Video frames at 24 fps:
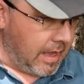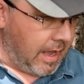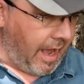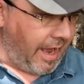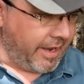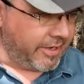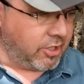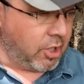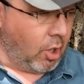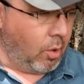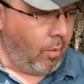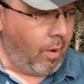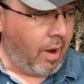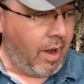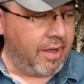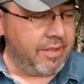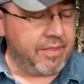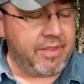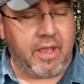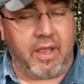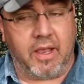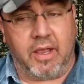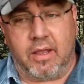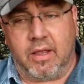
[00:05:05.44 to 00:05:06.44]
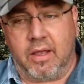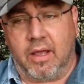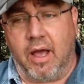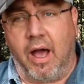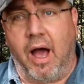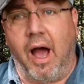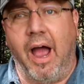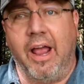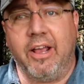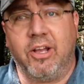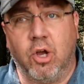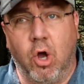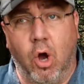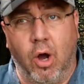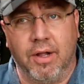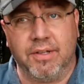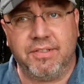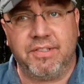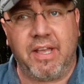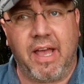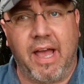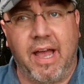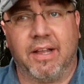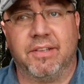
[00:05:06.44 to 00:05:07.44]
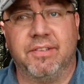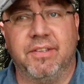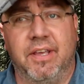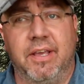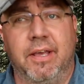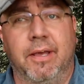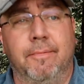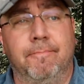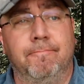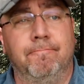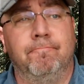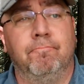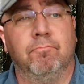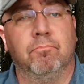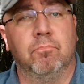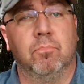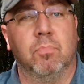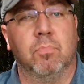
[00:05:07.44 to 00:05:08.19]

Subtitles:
I go on there, I contact him,